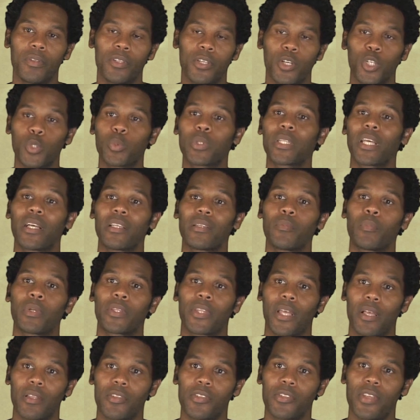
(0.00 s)
goes
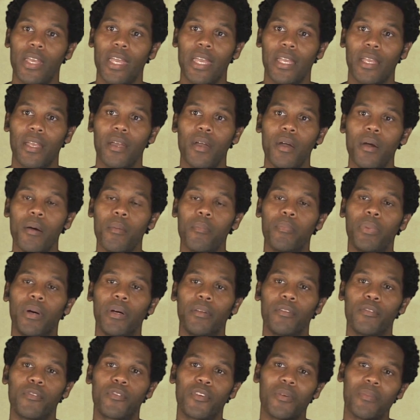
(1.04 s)
without saying.
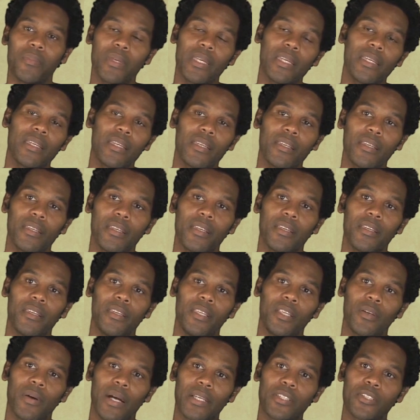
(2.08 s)
But for me,
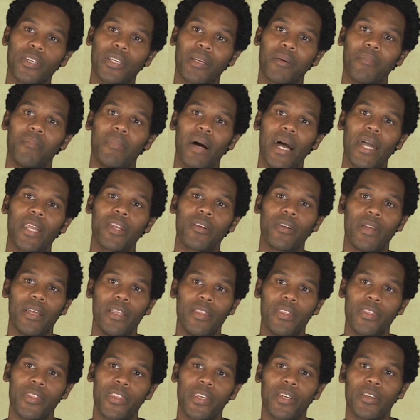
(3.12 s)
I took a minor
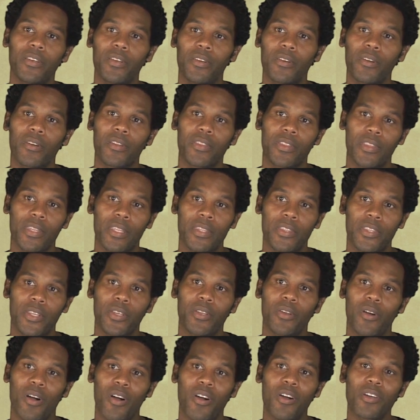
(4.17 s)
in theater
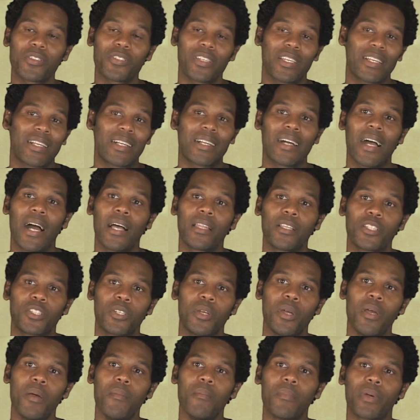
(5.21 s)
arts in college
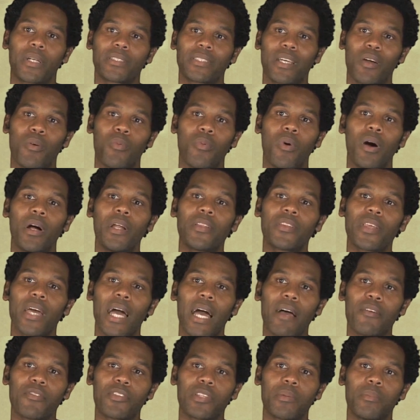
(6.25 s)
because I wanted to
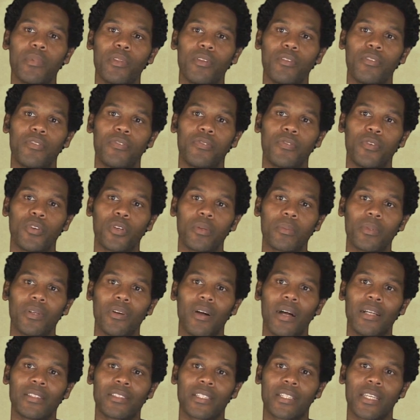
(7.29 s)
have some of the
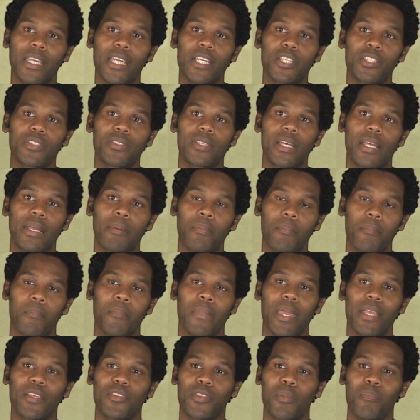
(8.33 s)
formal education that
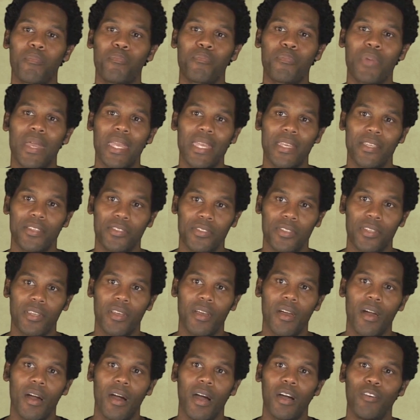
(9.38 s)
makes the base
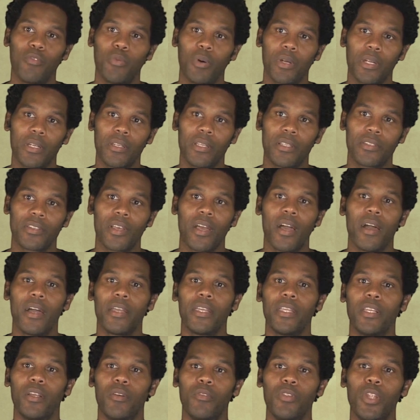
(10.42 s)
of what it is.
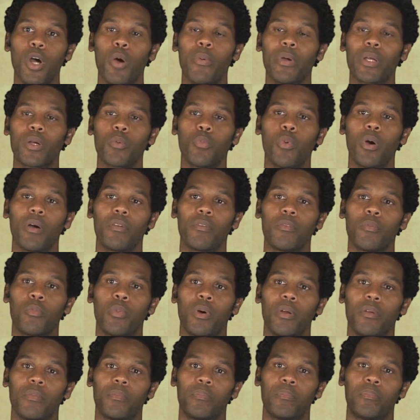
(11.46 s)
Knowing what
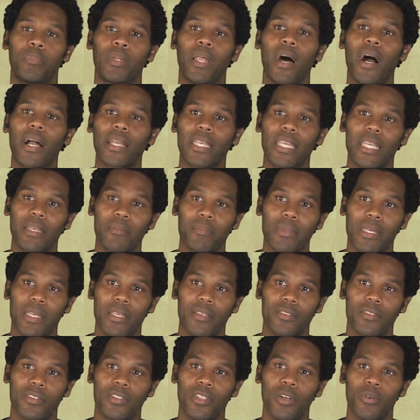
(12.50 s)
blocking
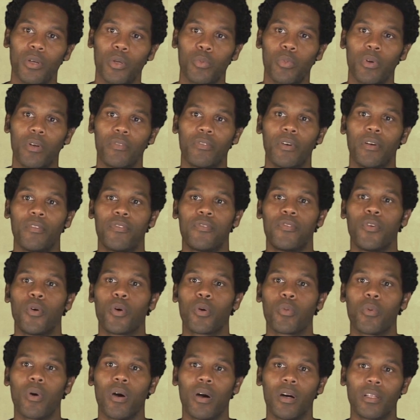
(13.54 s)
means, knowing what
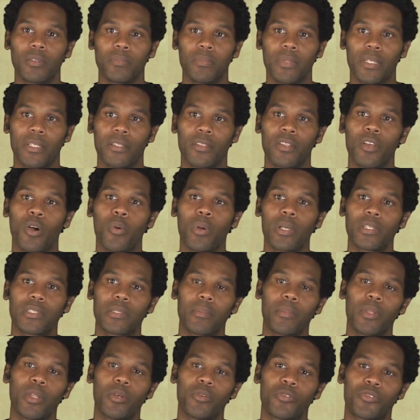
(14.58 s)
four walls means, knowing
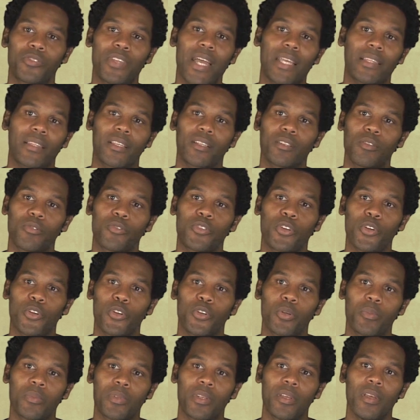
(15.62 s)
some of those technical
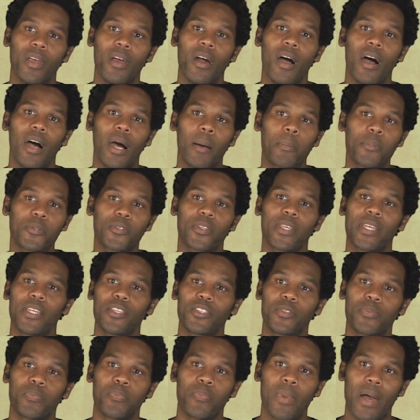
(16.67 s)
terms,
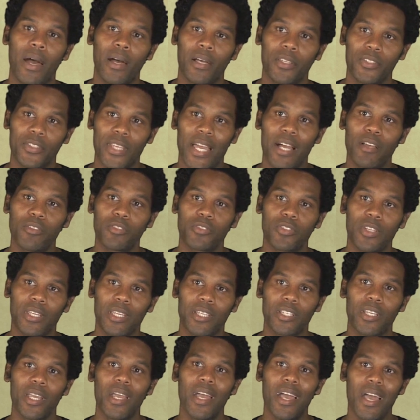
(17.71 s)
upstage,
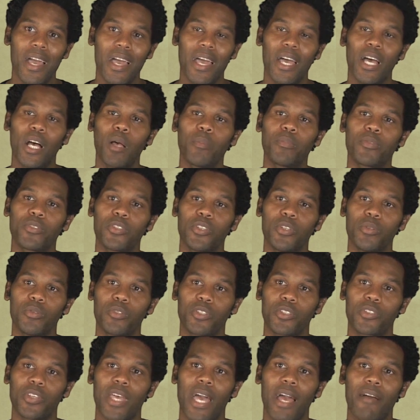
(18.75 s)
downstage, helps you
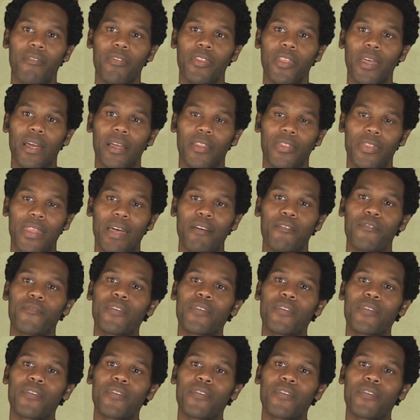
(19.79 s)
just have that